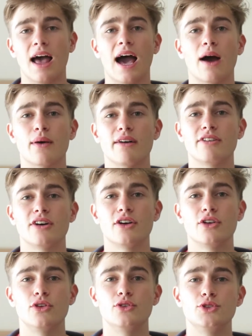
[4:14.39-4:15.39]
However,
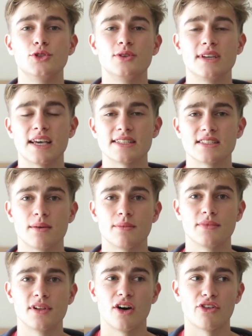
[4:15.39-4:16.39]
you do get
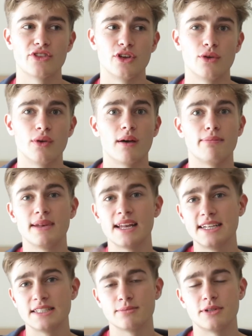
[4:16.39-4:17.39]
some that offer you a
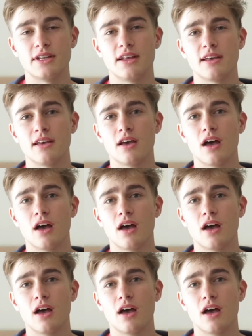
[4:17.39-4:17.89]
placement year